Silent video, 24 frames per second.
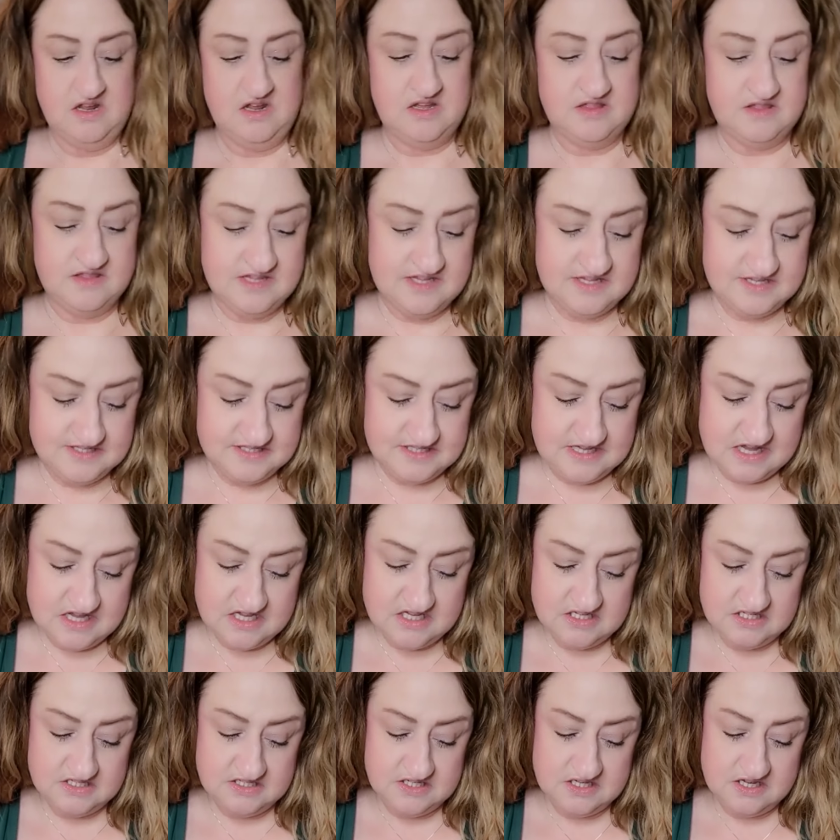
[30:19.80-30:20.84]
And this
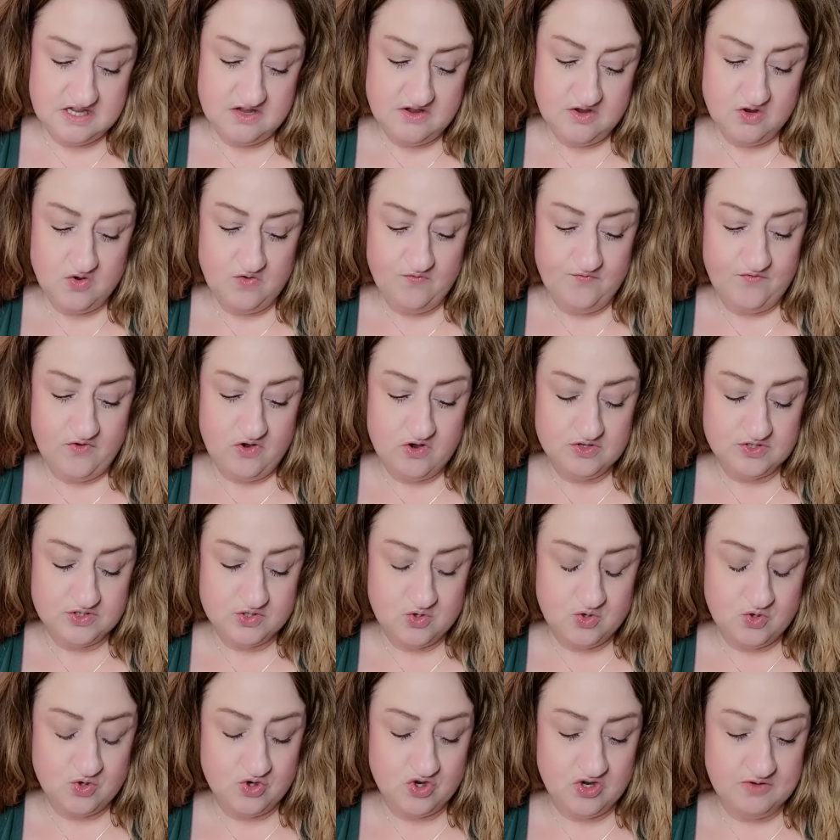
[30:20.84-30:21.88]
says, first
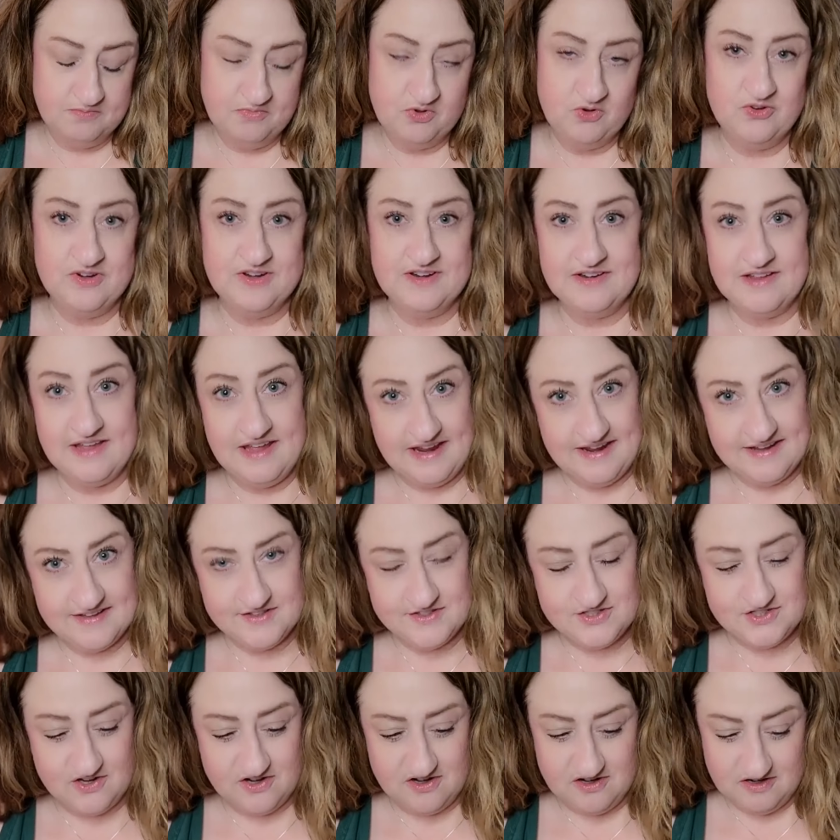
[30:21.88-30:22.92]
quarter moon in
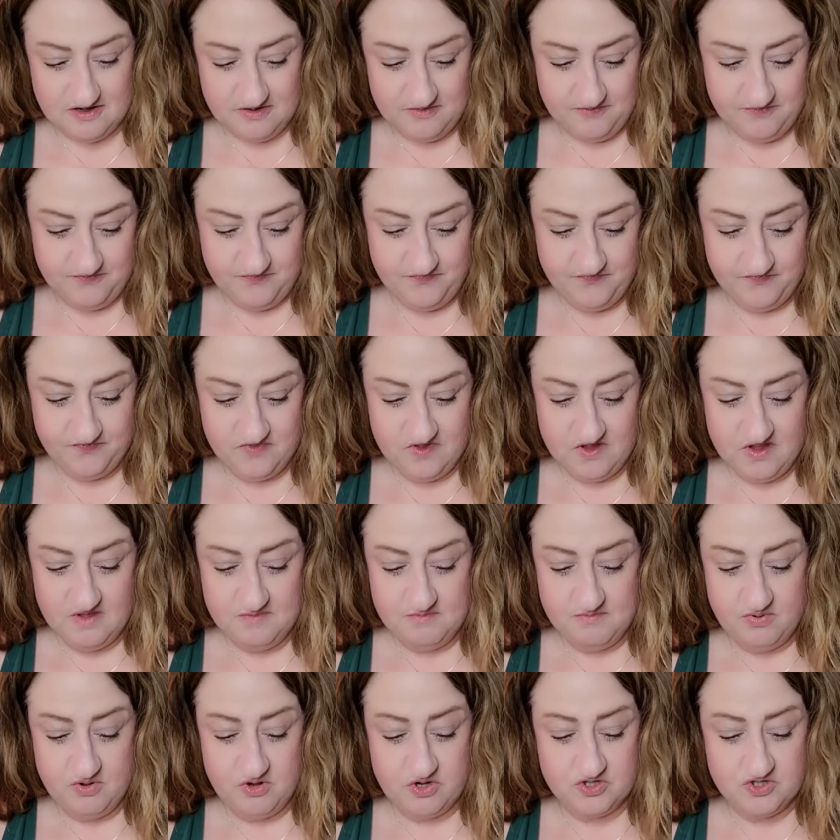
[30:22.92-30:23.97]
Cancer.
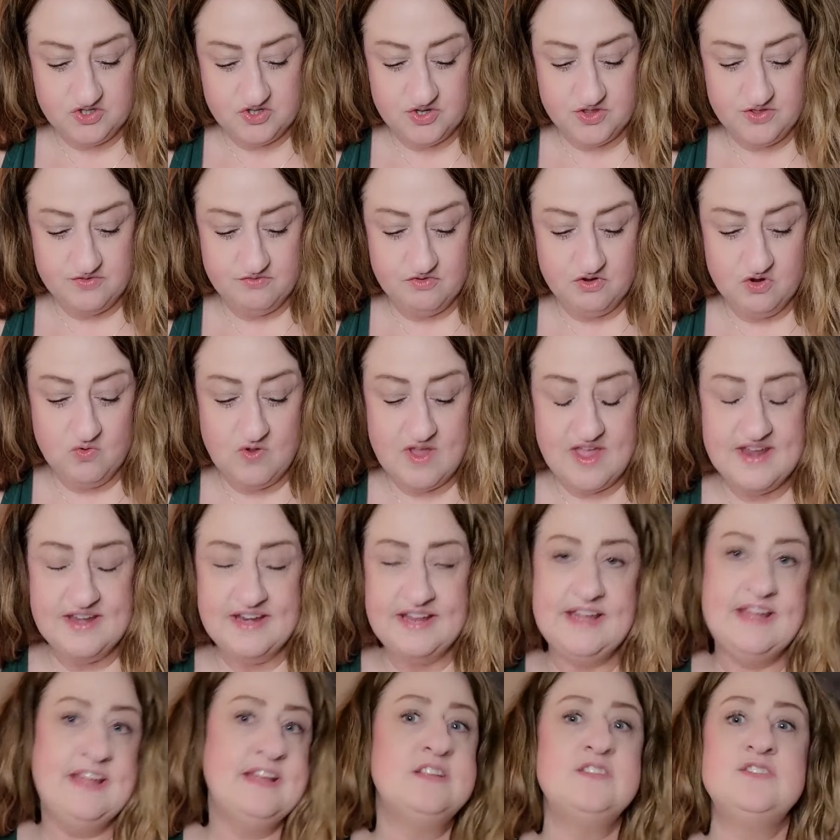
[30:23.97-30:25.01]
Push through
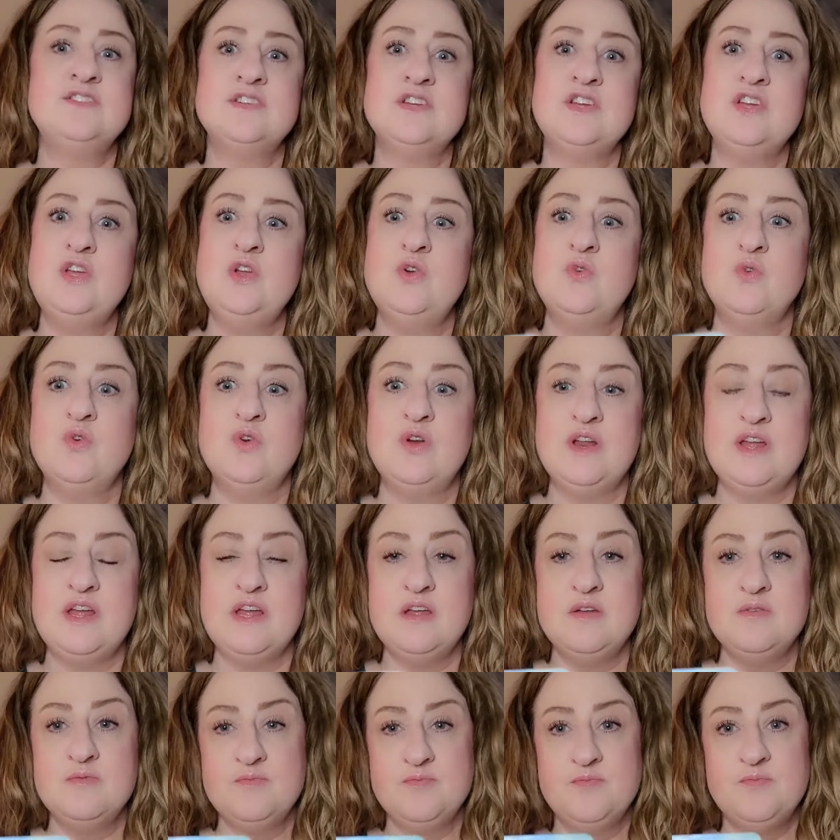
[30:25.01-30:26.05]
any
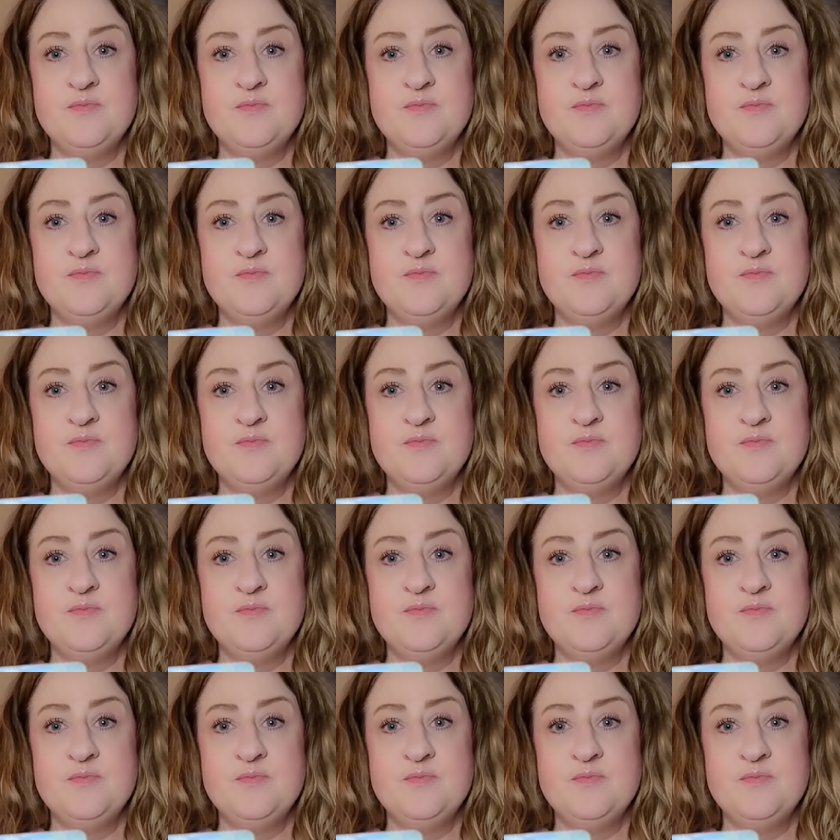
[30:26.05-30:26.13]
insecurity.